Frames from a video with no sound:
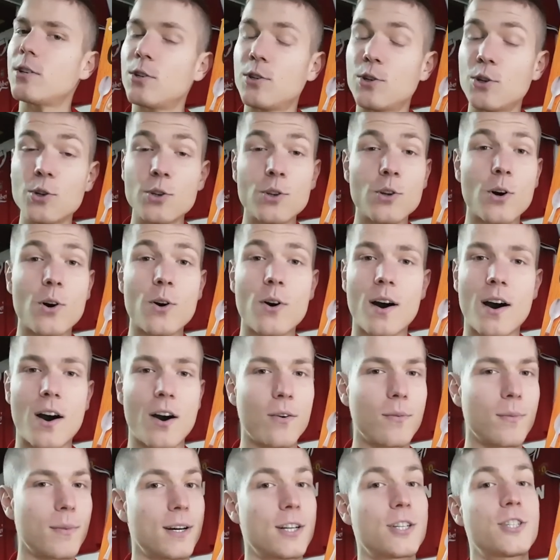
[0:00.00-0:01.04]
You know
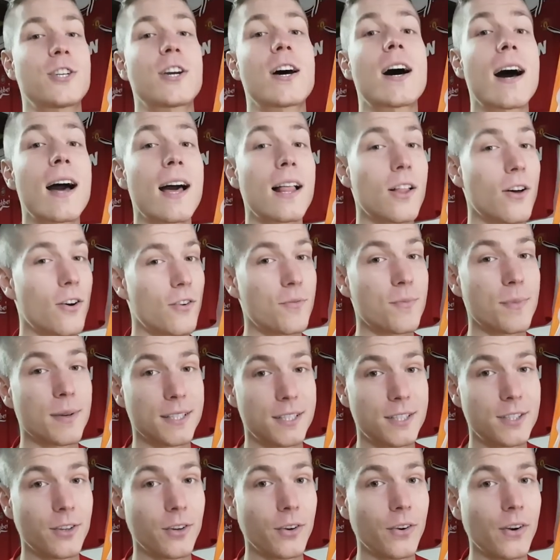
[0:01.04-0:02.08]
how much I love my
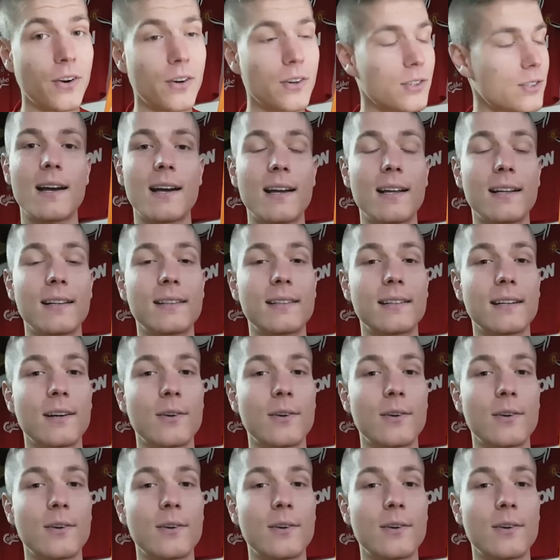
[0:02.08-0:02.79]
cereal and